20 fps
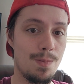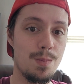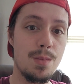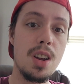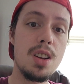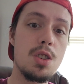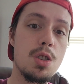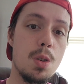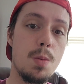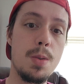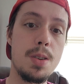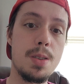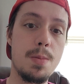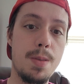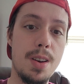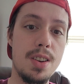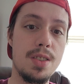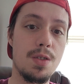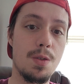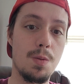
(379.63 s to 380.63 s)
He showed me the
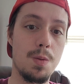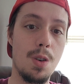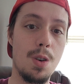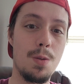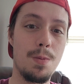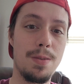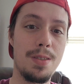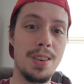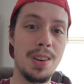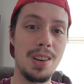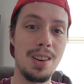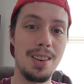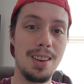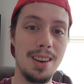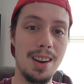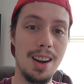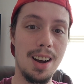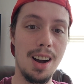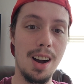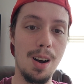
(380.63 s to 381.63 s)
basic ropes,
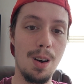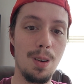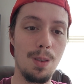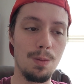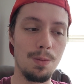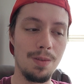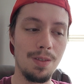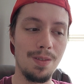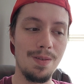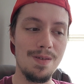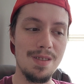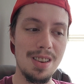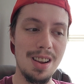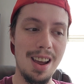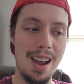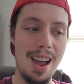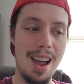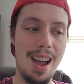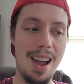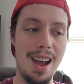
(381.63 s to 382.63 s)
and
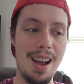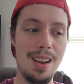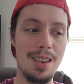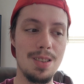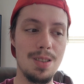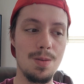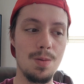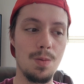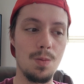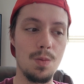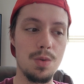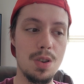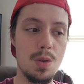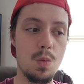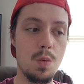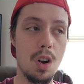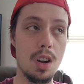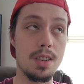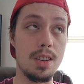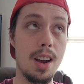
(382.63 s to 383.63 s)
we
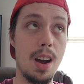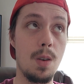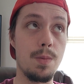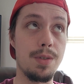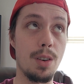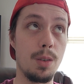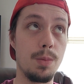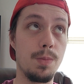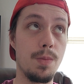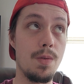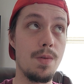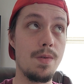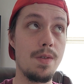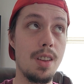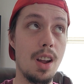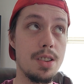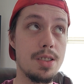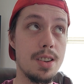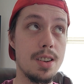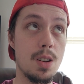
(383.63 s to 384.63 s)
worked out from
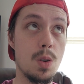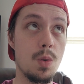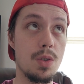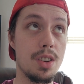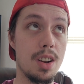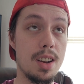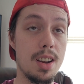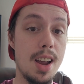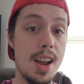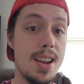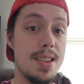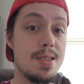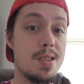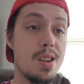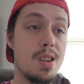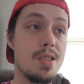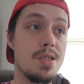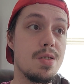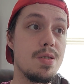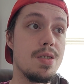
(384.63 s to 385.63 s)
I think it was like
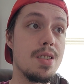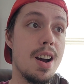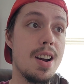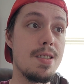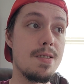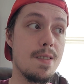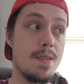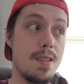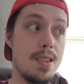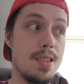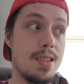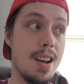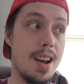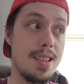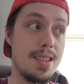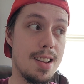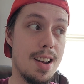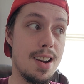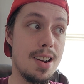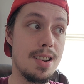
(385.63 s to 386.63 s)
8:30 to 9:30
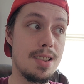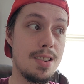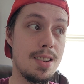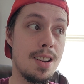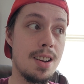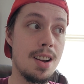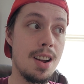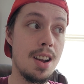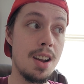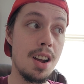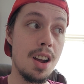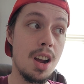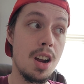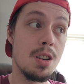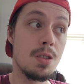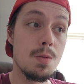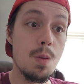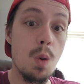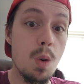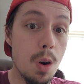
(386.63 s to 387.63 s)
that night.
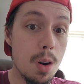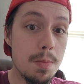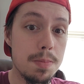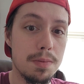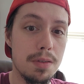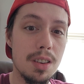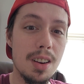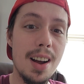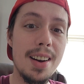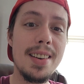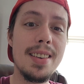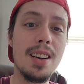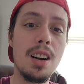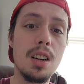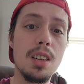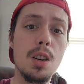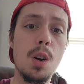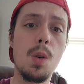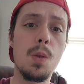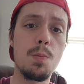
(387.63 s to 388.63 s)
We were planning
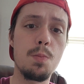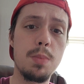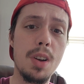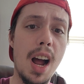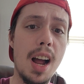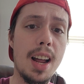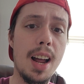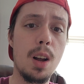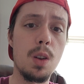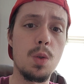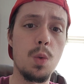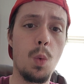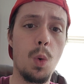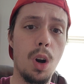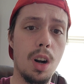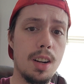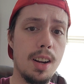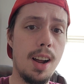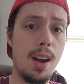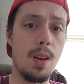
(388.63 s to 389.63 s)
on going back out to
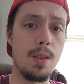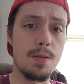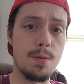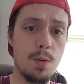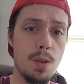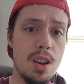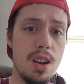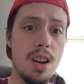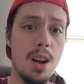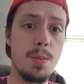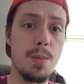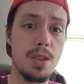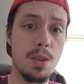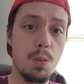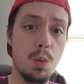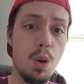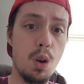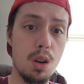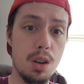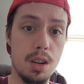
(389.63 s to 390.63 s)
work out at 3 a.m. in
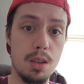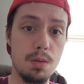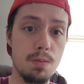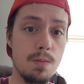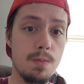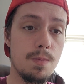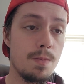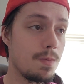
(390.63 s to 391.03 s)
the morning.